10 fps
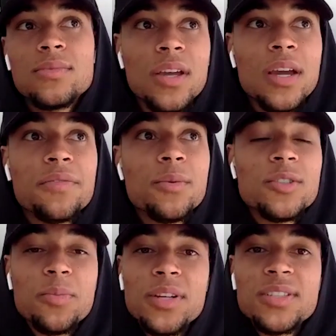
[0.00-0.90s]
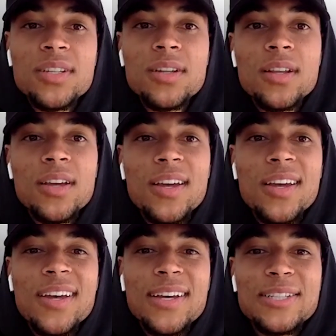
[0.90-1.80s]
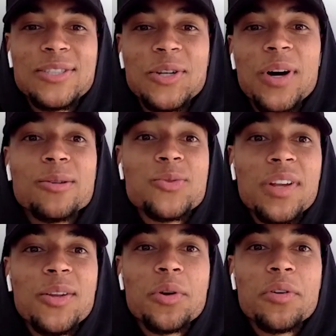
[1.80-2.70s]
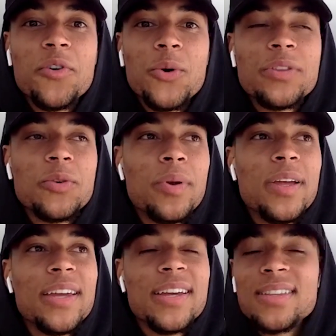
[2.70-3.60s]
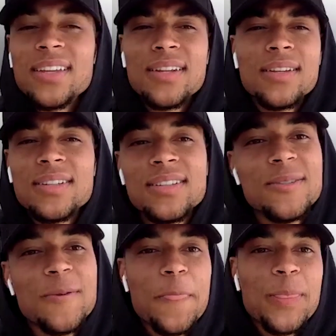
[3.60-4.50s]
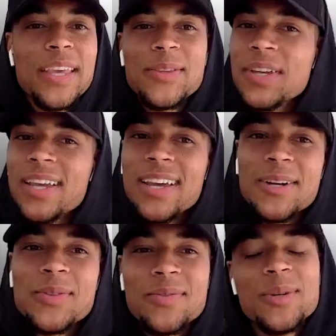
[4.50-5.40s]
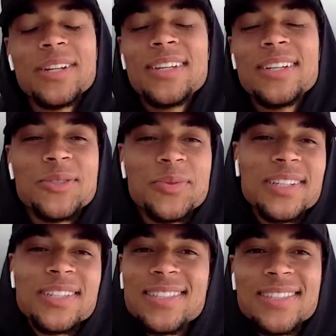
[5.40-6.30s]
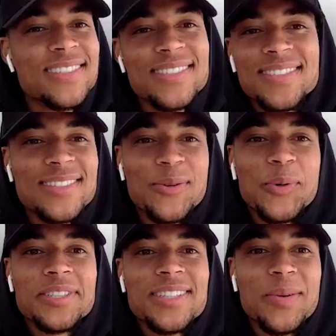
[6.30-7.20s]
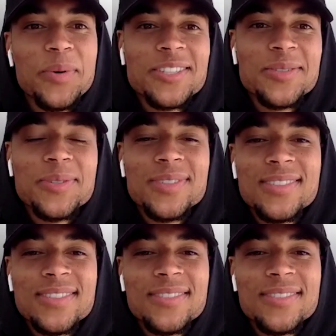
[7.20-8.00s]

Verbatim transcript: the gaffer was buzzing so I was really looking forward to playing, and then uh, yeah, to get out with an injury, it's the worst thing possible.